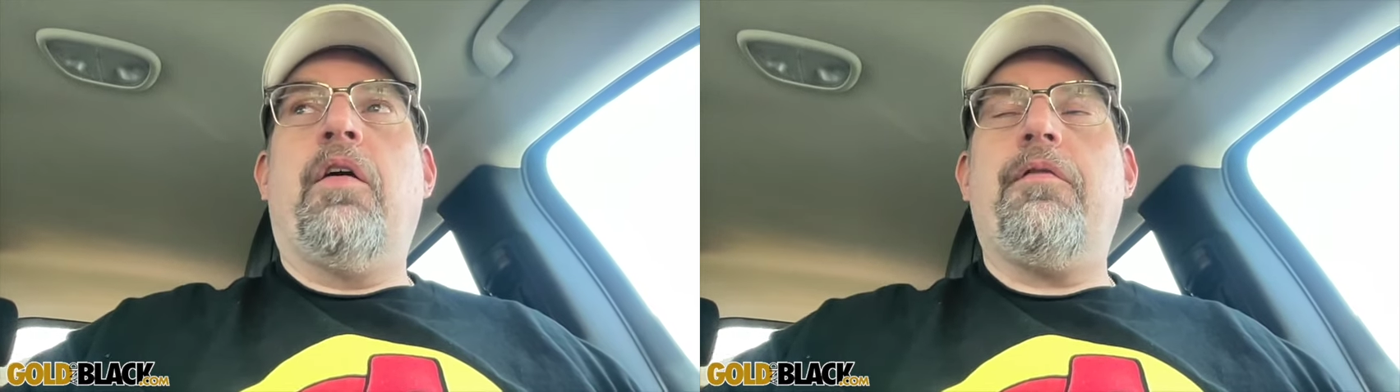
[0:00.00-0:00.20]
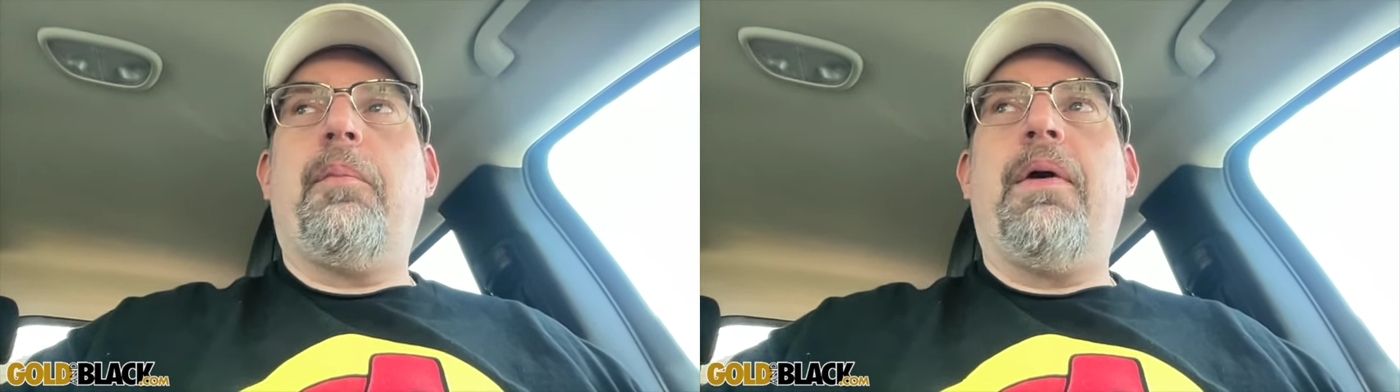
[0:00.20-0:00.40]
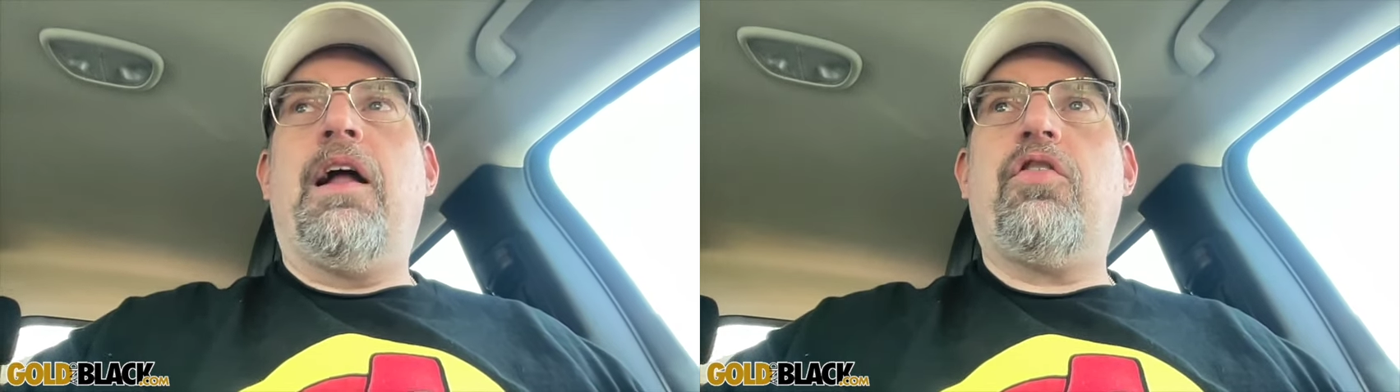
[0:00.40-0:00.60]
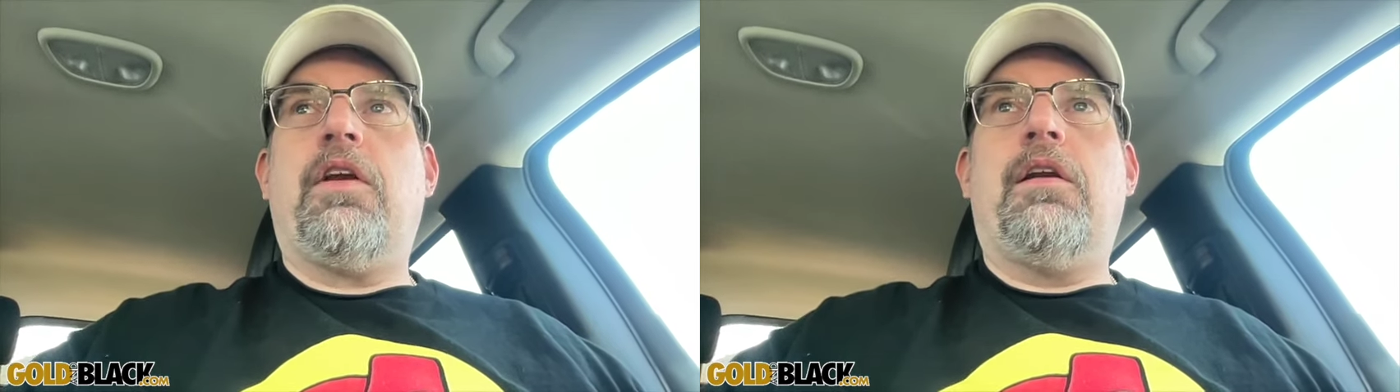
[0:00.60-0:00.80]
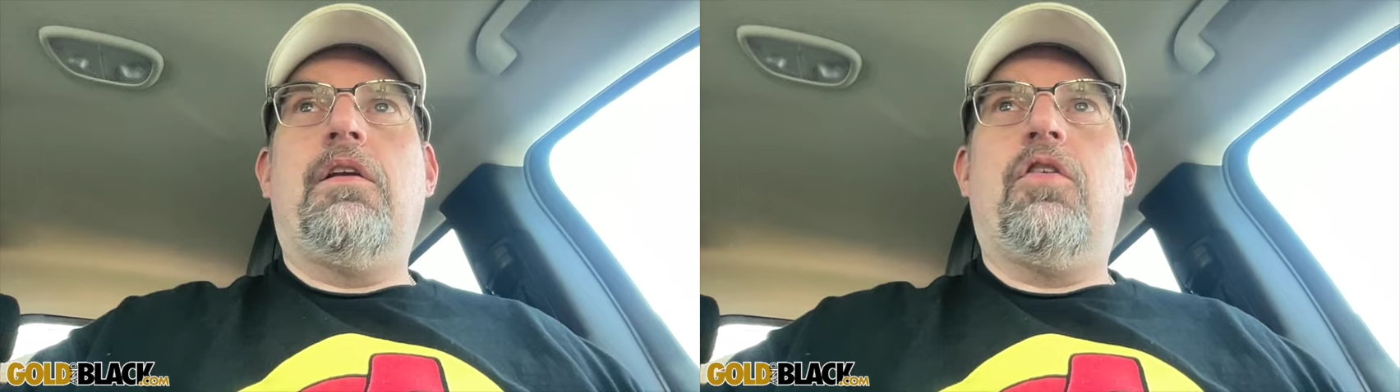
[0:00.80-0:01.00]
off the bench
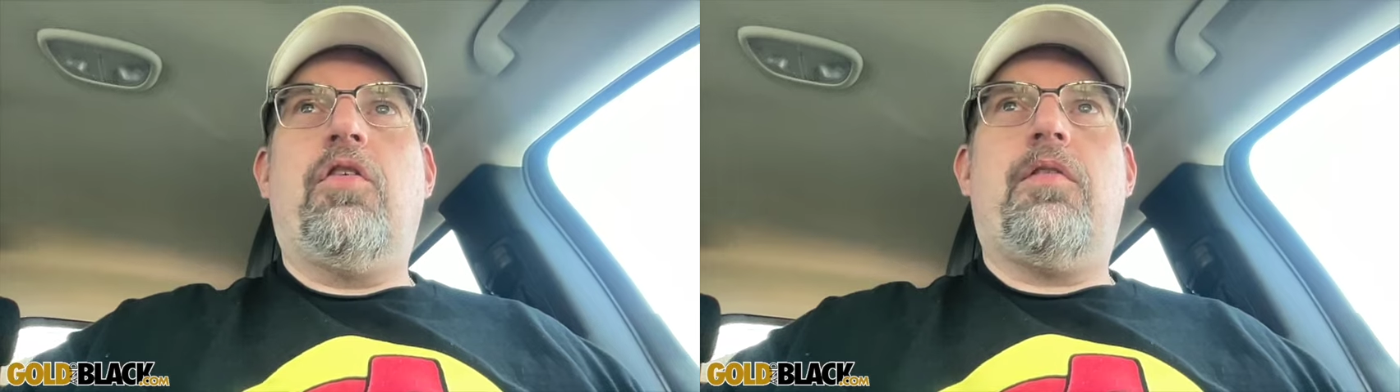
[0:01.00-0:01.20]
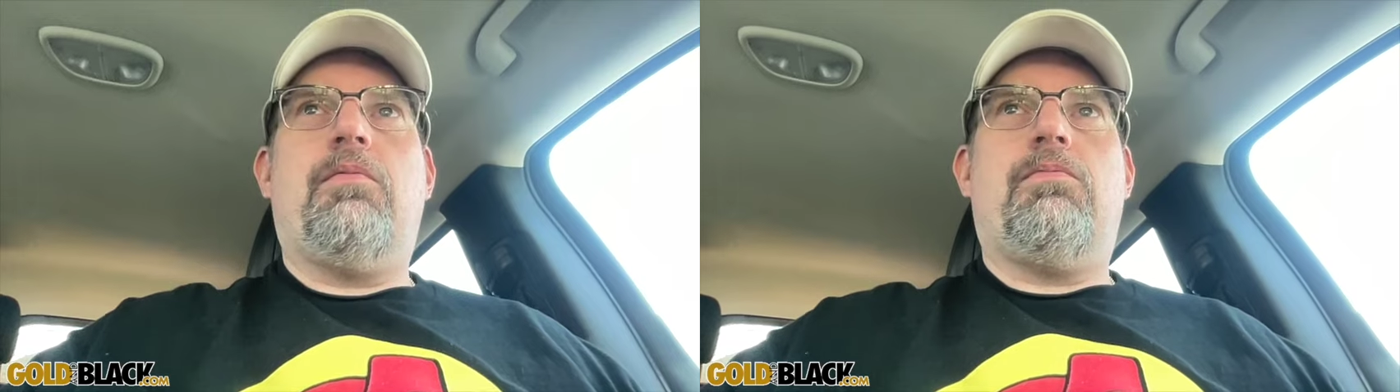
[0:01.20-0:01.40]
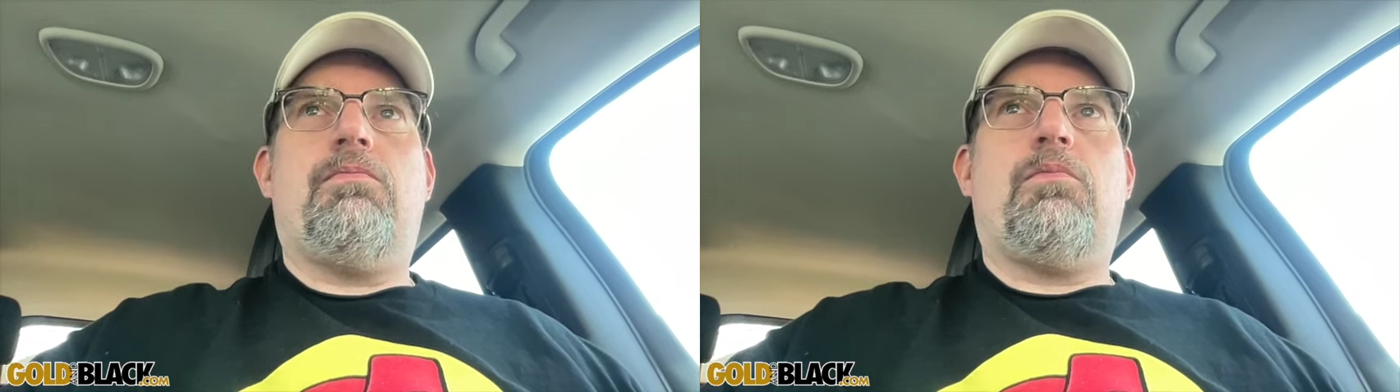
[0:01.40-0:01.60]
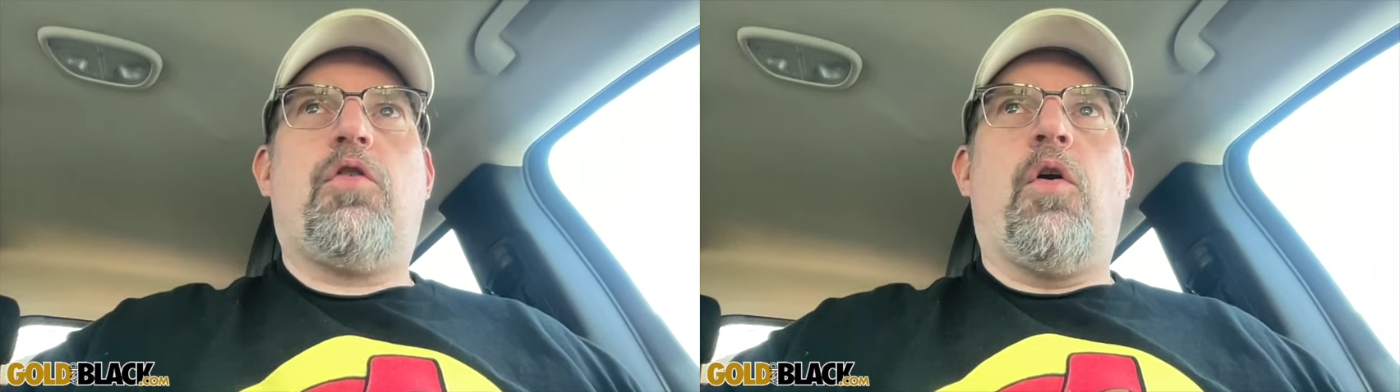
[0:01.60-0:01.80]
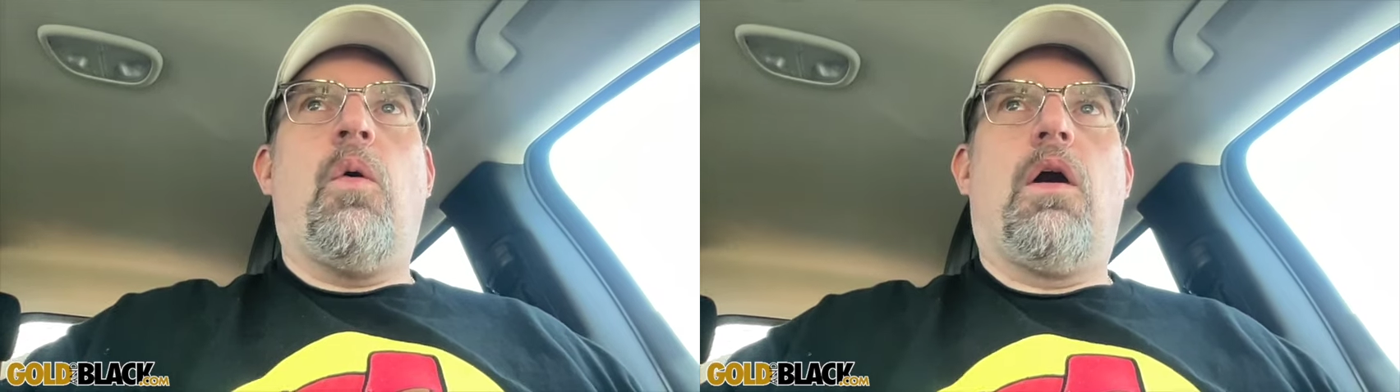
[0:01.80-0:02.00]
and just
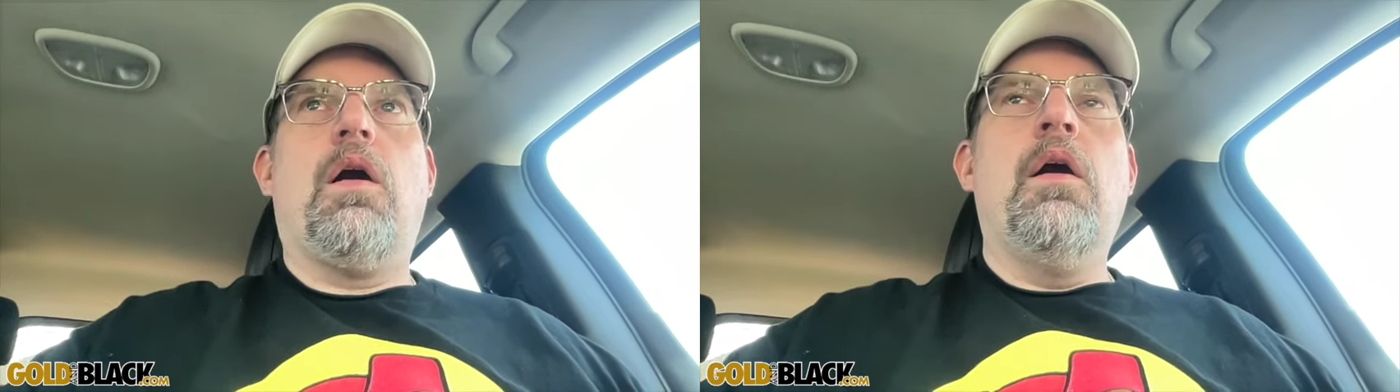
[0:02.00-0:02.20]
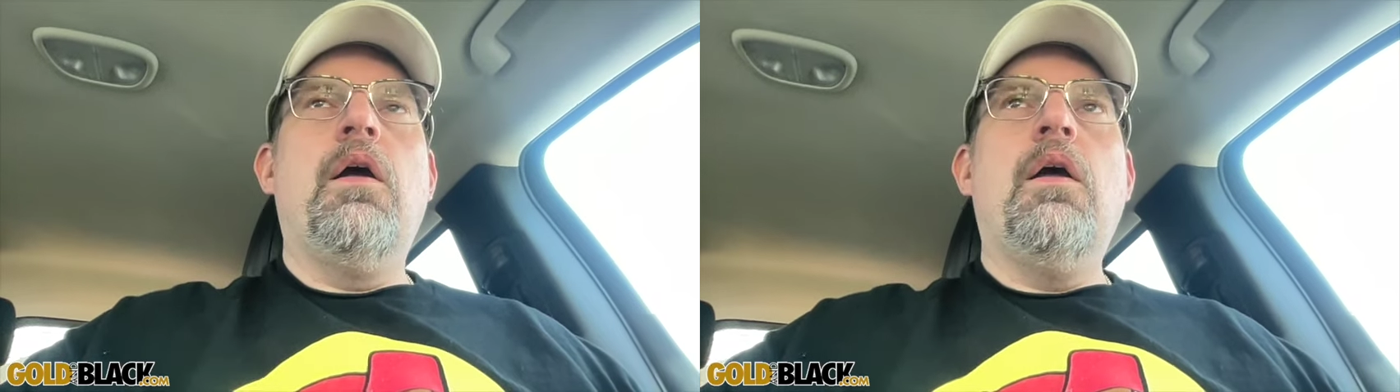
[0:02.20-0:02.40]
score